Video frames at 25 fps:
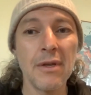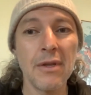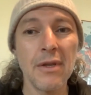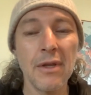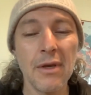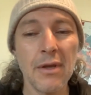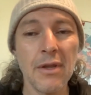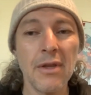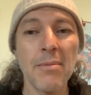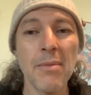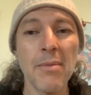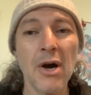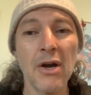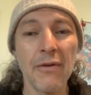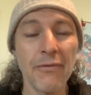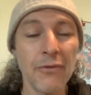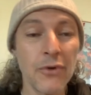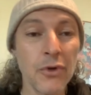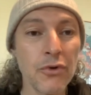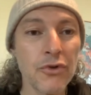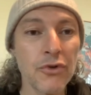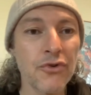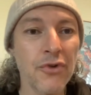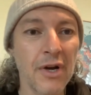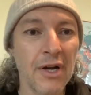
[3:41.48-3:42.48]
the amount of
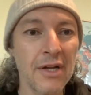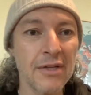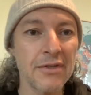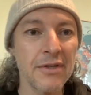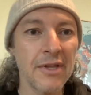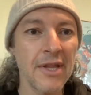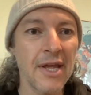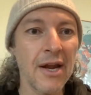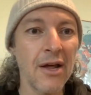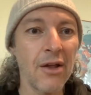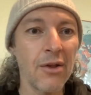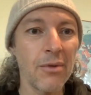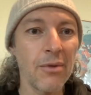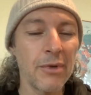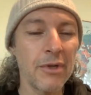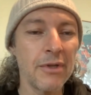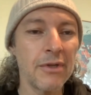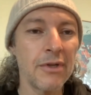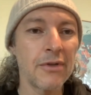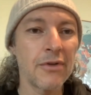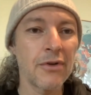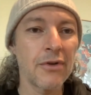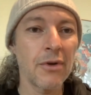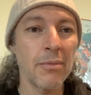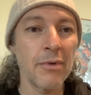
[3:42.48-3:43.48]
neutrons in that element
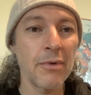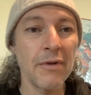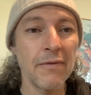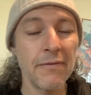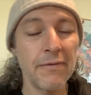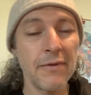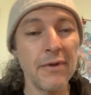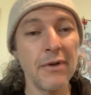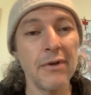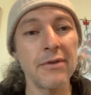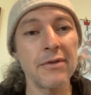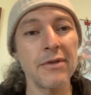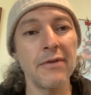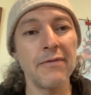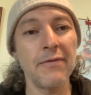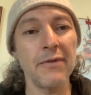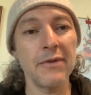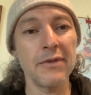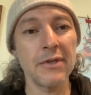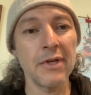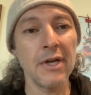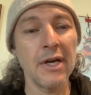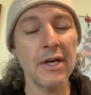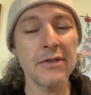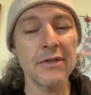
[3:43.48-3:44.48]
determine if
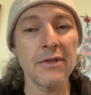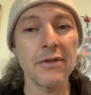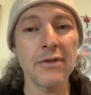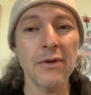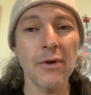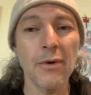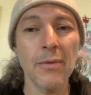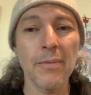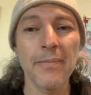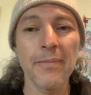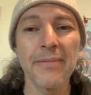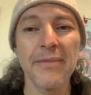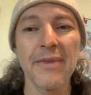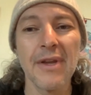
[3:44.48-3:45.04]
it's an isotope.